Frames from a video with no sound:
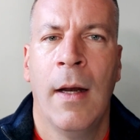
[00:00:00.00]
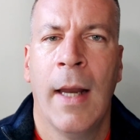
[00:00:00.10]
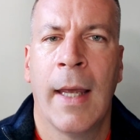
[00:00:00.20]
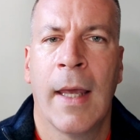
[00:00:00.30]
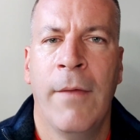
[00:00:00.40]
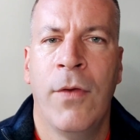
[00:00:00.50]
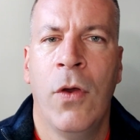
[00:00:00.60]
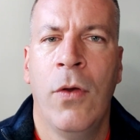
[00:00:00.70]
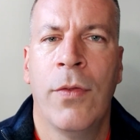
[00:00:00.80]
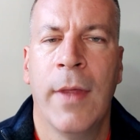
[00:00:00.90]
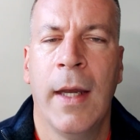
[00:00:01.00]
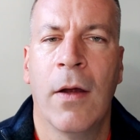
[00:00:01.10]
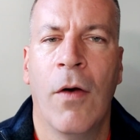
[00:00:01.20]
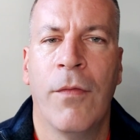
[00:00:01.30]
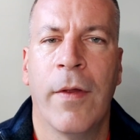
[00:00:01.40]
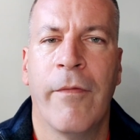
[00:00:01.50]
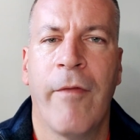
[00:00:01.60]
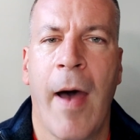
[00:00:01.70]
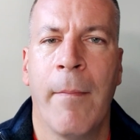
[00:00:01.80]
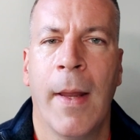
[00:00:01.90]
Like if you think of the
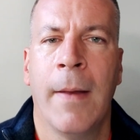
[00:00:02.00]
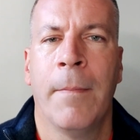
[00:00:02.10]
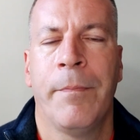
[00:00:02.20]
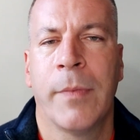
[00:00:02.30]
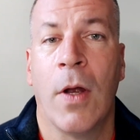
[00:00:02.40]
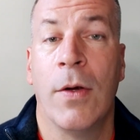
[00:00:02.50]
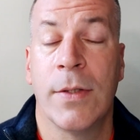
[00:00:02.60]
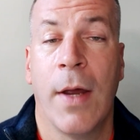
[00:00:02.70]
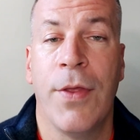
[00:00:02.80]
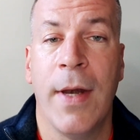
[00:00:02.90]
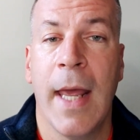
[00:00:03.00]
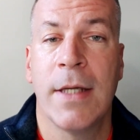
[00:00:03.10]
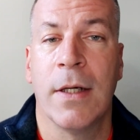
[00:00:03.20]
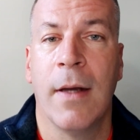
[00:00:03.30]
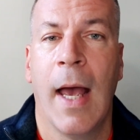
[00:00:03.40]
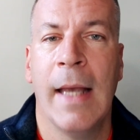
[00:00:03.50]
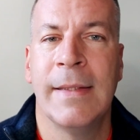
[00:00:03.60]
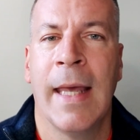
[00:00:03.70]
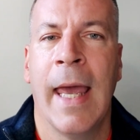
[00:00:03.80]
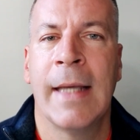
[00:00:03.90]
family, or sorry, the nation as
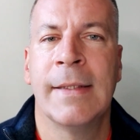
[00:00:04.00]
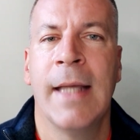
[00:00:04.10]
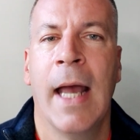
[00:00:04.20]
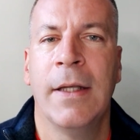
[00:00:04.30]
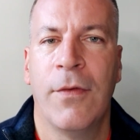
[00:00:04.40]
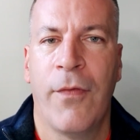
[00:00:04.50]
the extended